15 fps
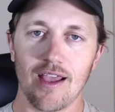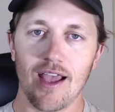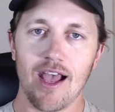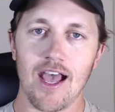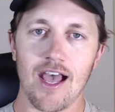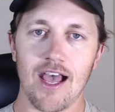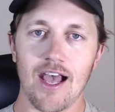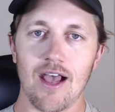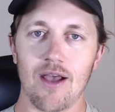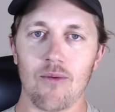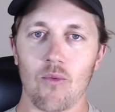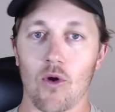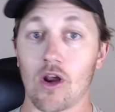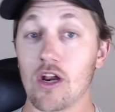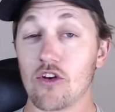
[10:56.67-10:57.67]

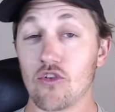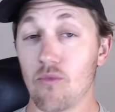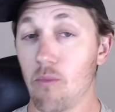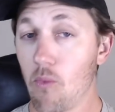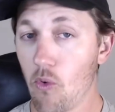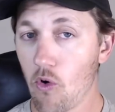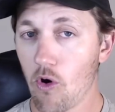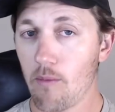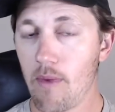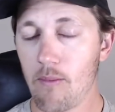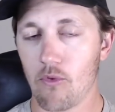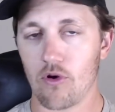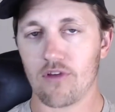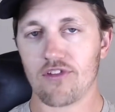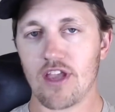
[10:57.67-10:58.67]
we're going to do more
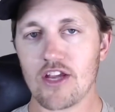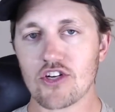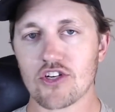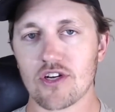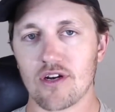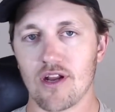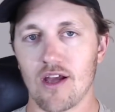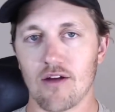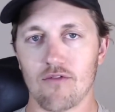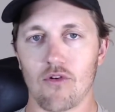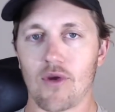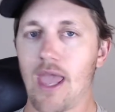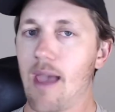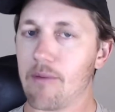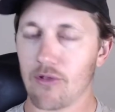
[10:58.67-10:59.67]
memorization of
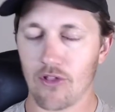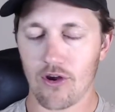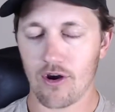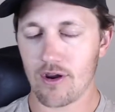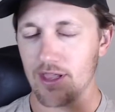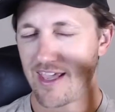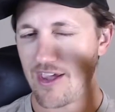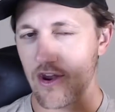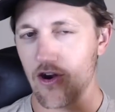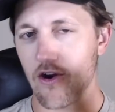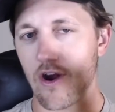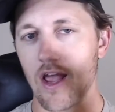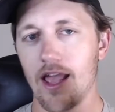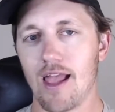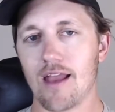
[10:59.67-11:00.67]
vocabulary here
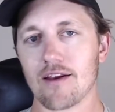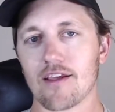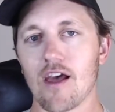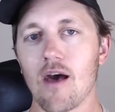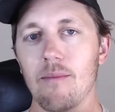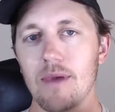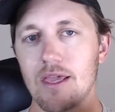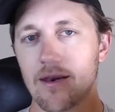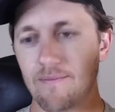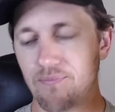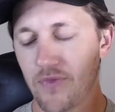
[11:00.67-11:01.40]
and coming